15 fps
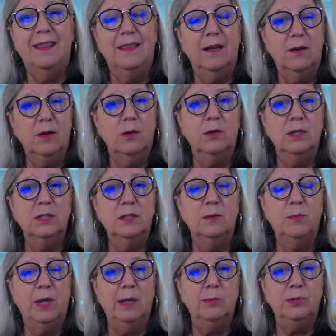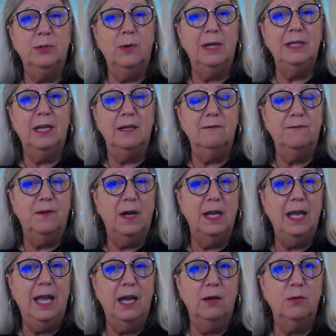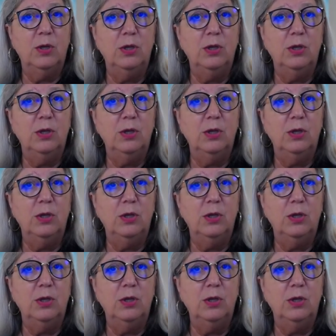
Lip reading: they're going to be able to identify how